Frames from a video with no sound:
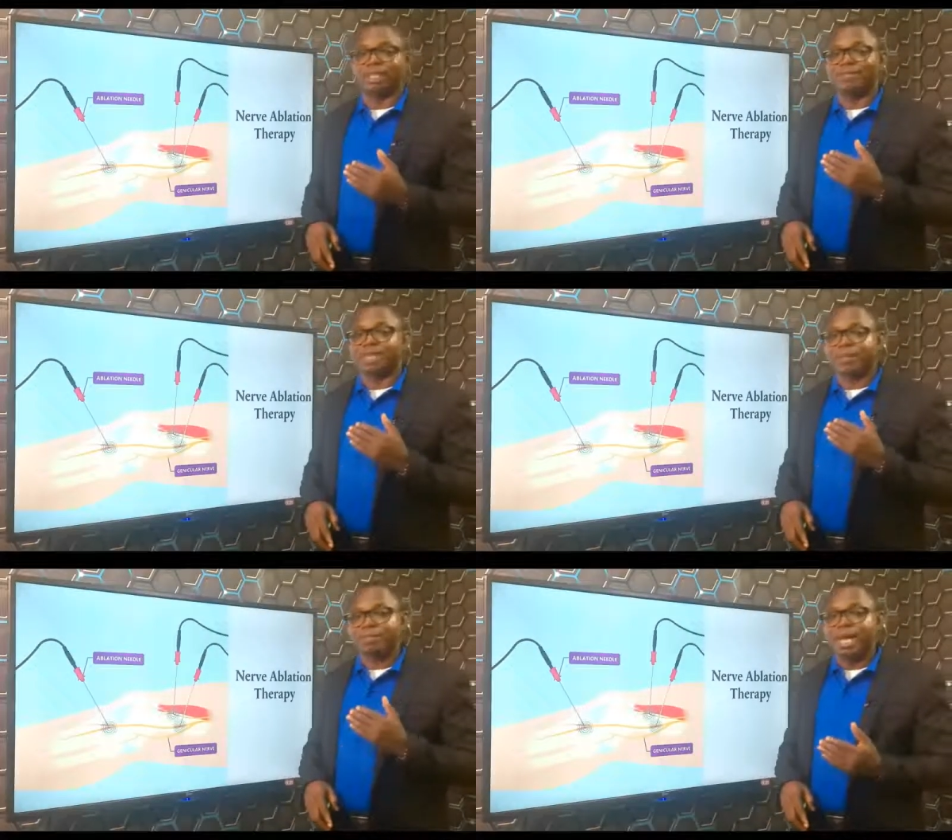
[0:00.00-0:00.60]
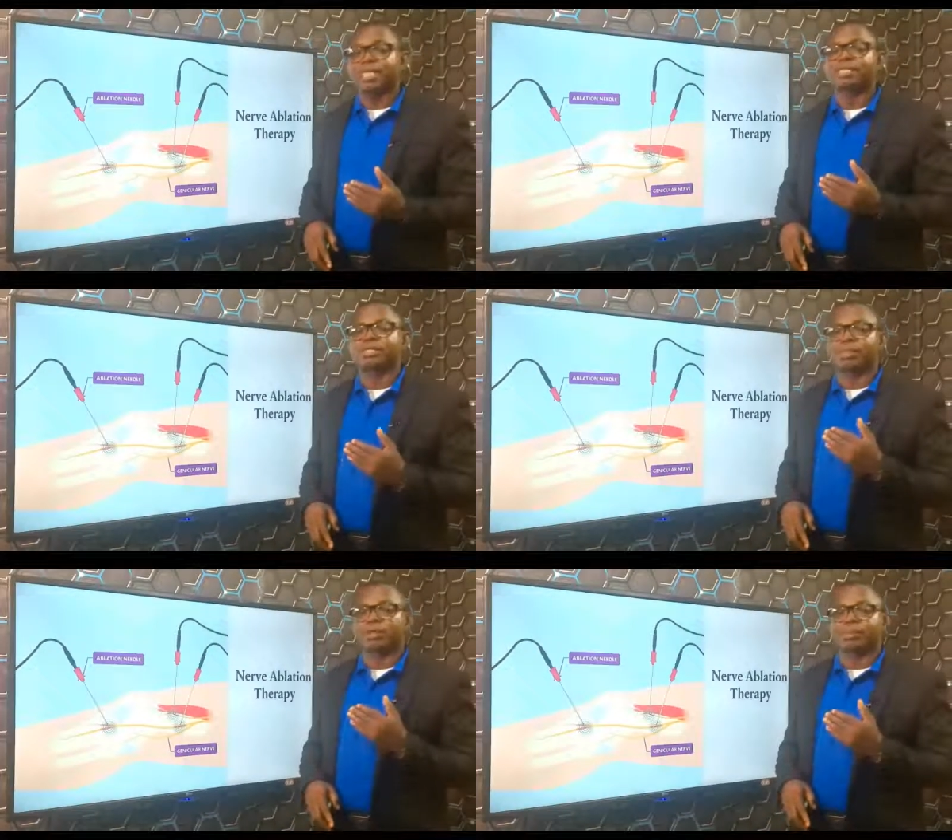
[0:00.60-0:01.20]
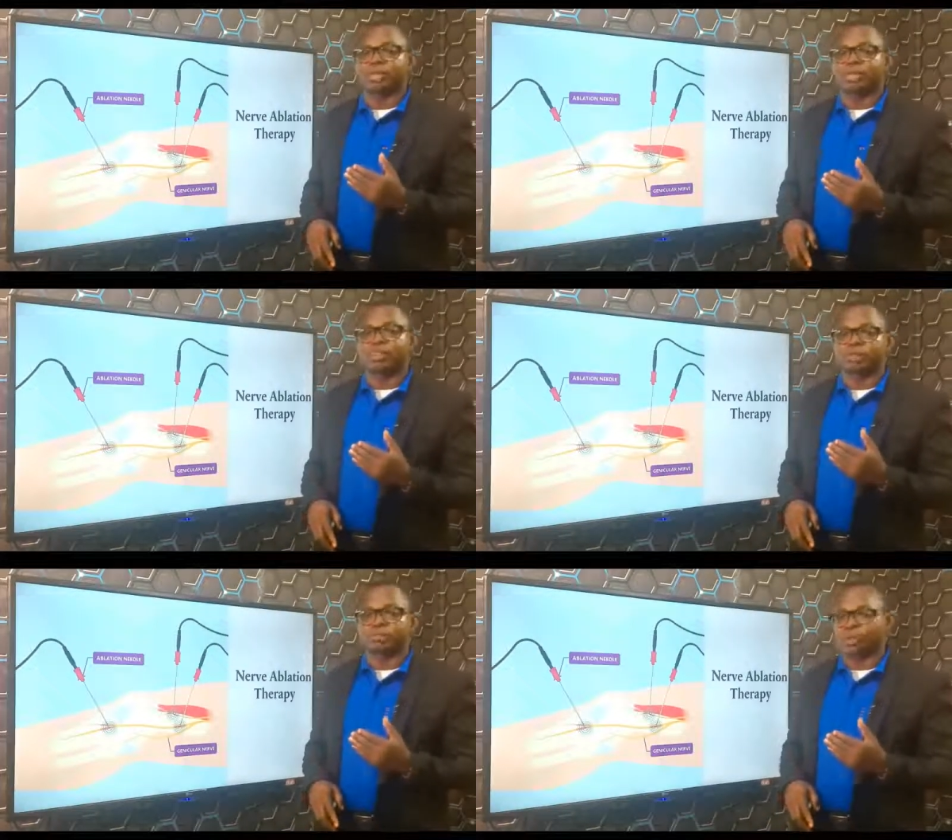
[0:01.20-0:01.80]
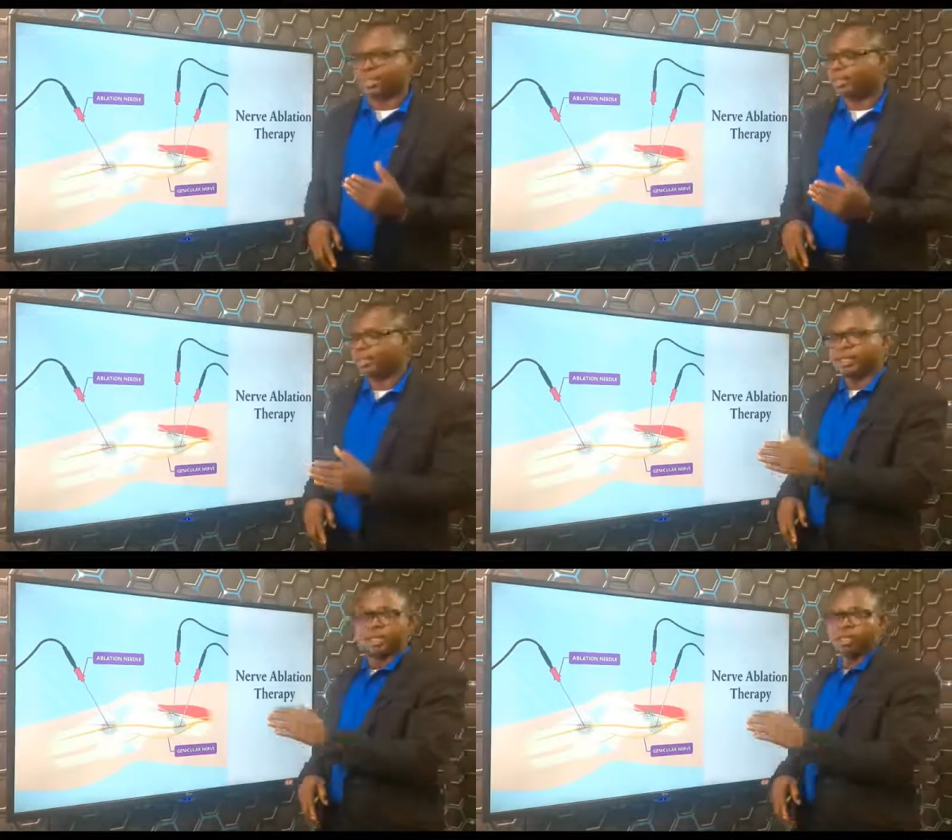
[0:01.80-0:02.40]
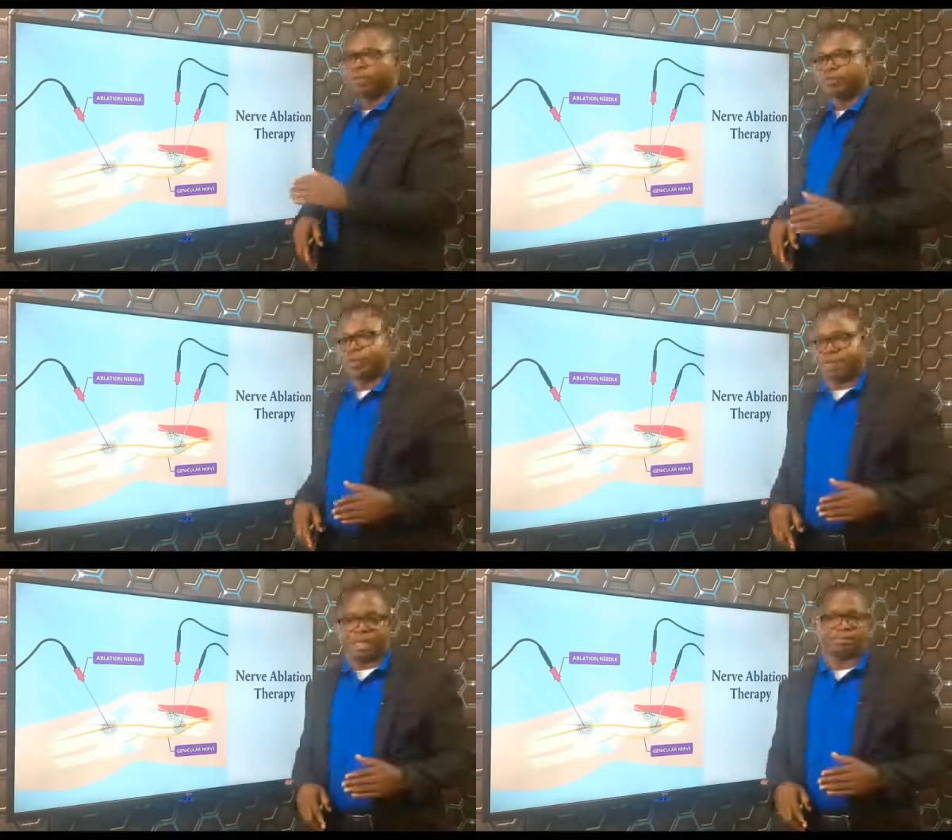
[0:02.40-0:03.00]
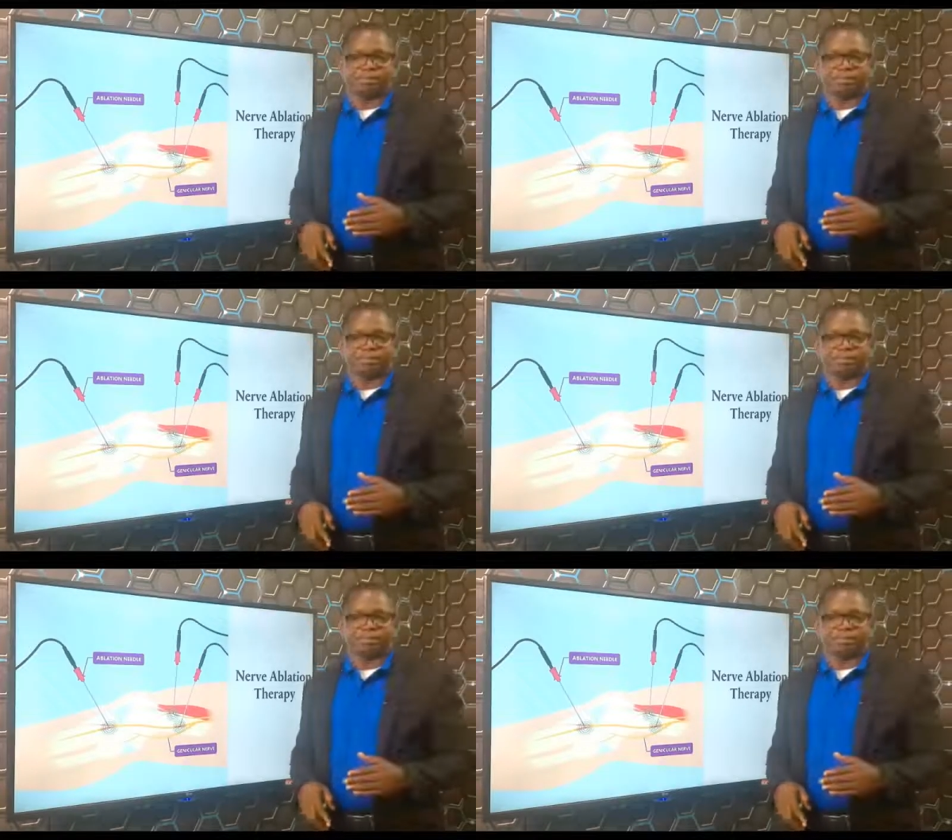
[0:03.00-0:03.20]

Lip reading: If the pain is not communicated to the brain, you don't feel pain.